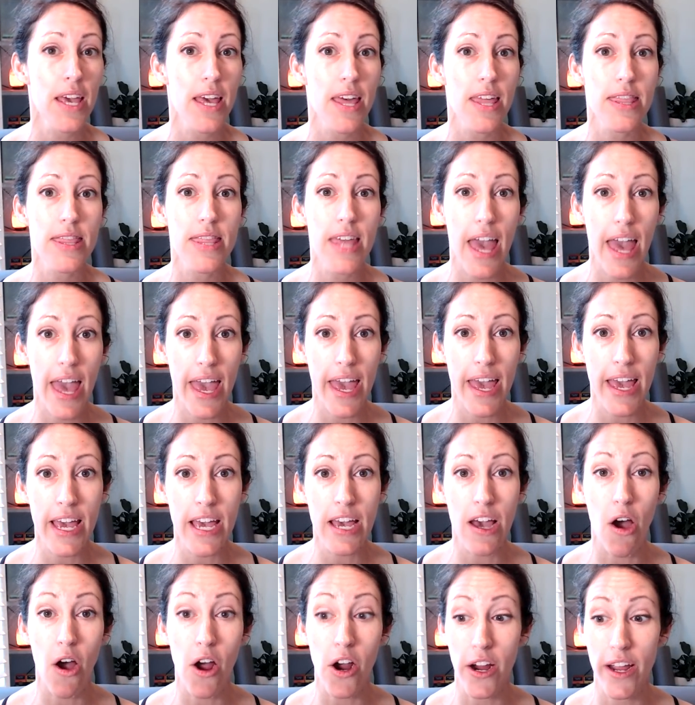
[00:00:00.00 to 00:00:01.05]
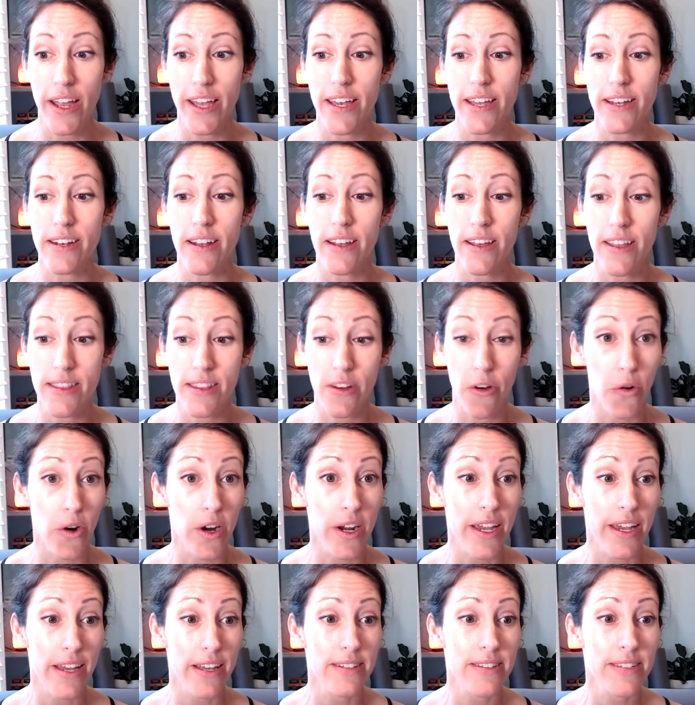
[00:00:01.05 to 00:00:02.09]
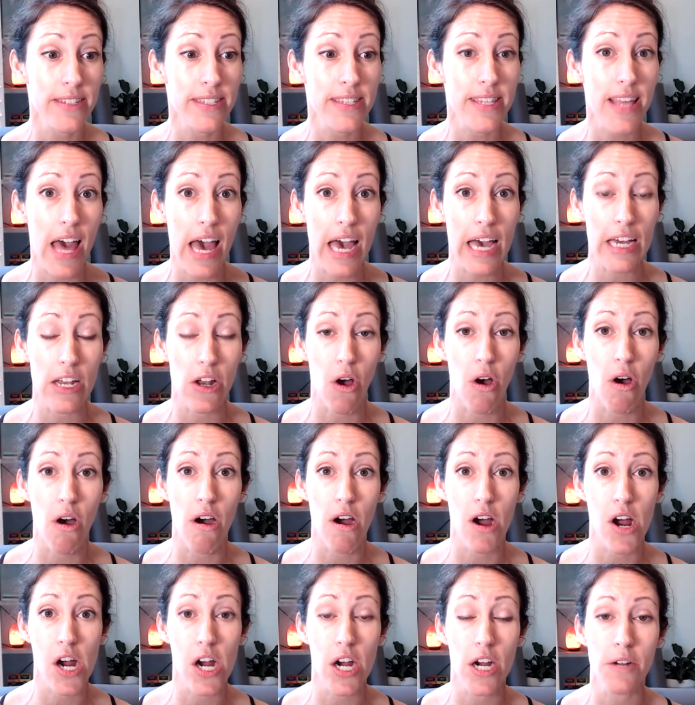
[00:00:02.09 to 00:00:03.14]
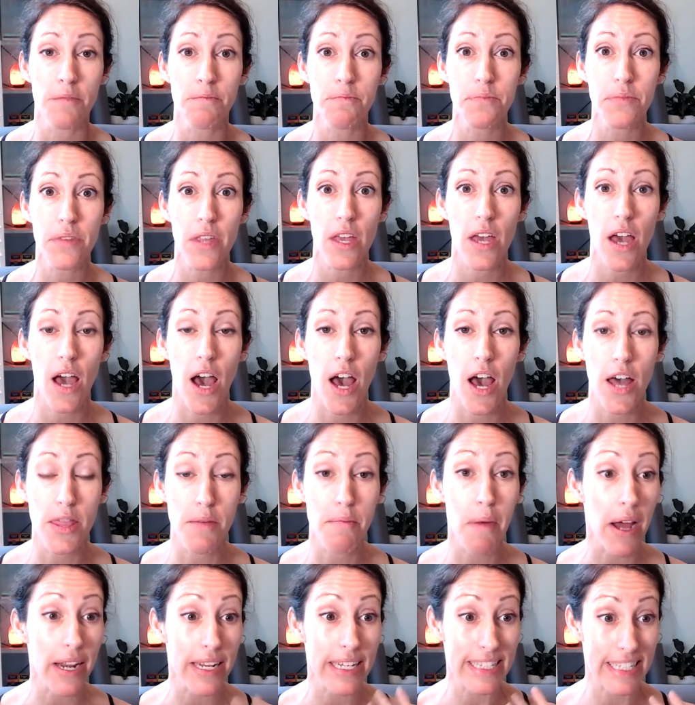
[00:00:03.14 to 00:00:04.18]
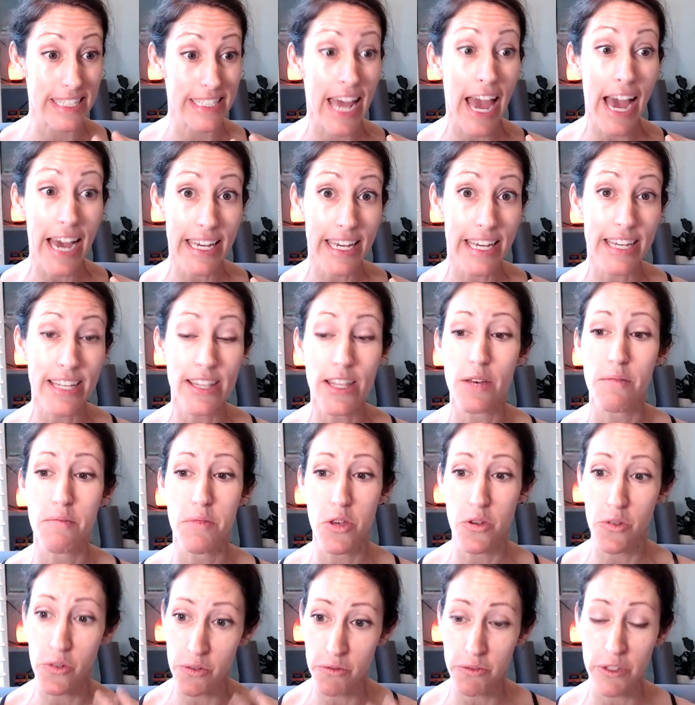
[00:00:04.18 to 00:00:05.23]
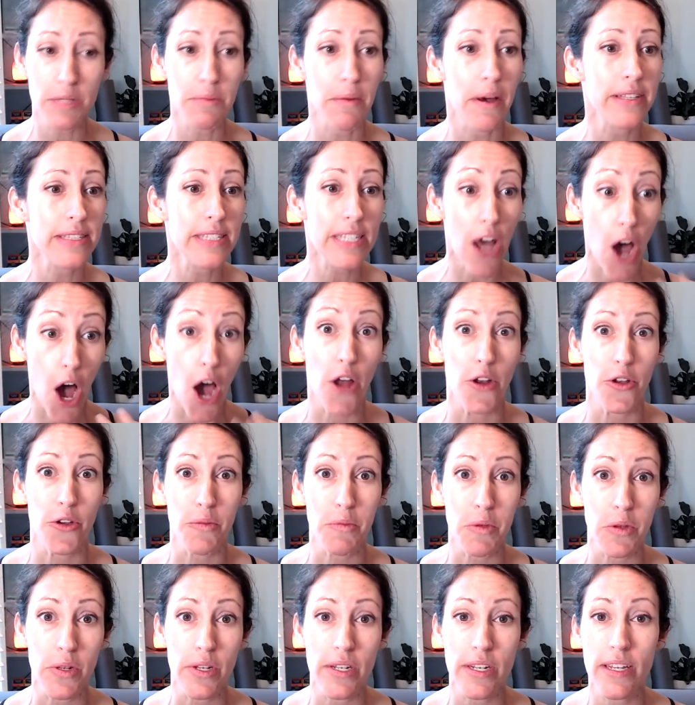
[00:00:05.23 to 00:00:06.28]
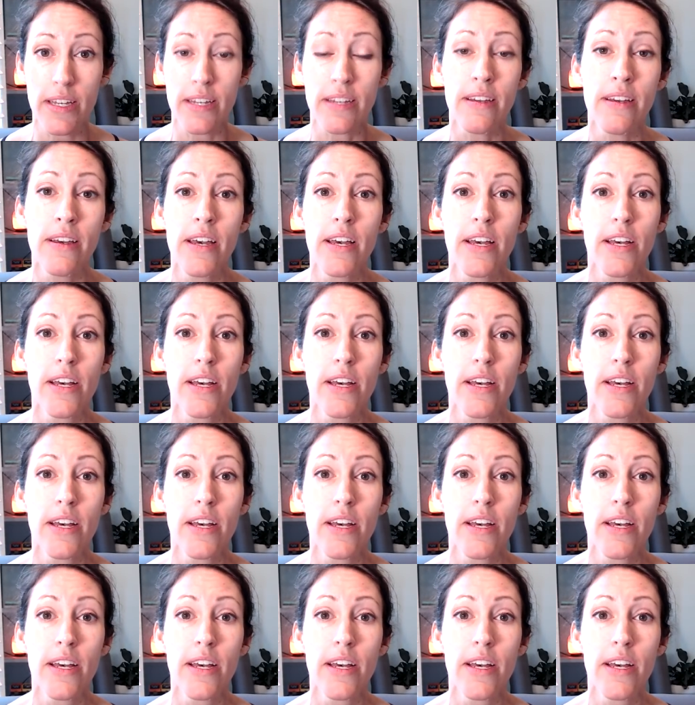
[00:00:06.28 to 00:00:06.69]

They are in the organs that are uh, the body's attacking, the immune response, the autoimmunity.